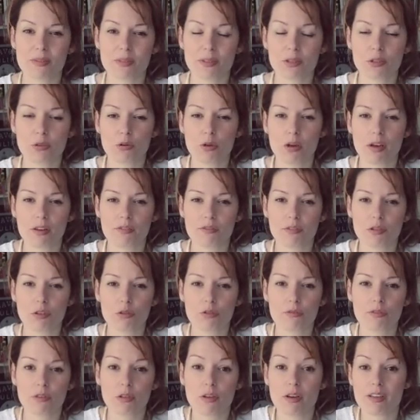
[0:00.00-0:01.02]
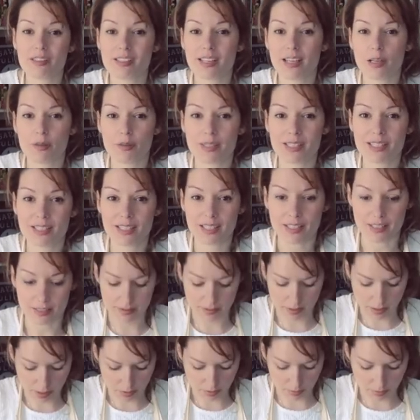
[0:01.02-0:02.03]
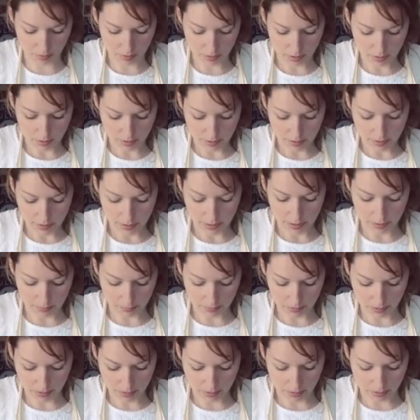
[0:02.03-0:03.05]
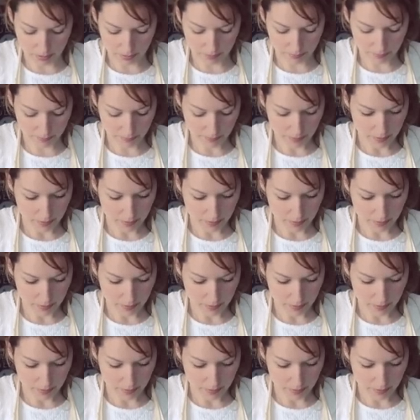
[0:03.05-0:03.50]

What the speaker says: which quite a few of you asked how I did, so here we go.